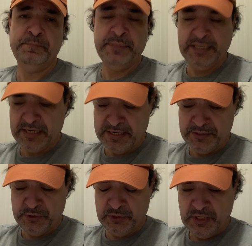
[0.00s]

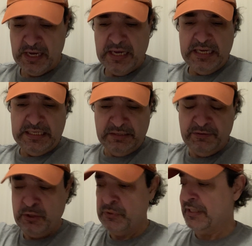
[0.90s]
Because even
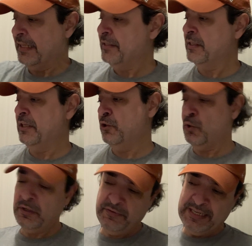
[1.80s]
though Zelensky is
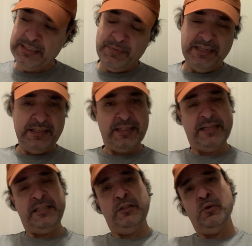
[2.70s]
sort of intimating
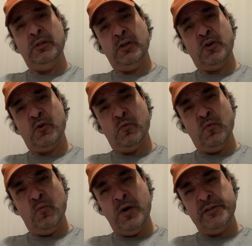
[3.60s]
that he no longer
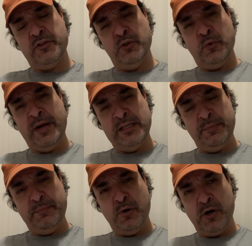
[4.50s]
wants Ukraine to
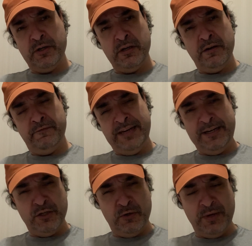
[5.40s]
be part of
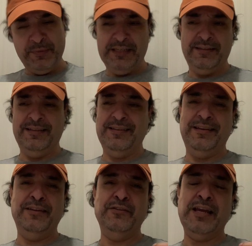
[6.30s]
NATO, I mean,
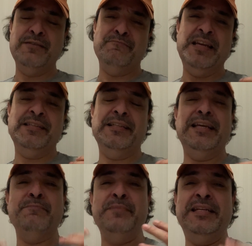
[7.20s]
he's basically
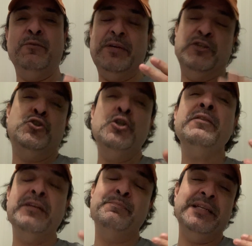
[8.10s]
admitting what he should
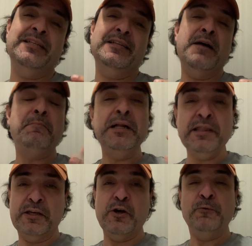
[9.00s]
have admitted a month
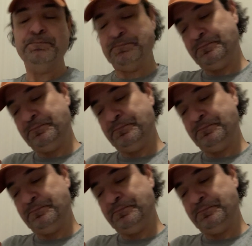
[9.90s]
ago.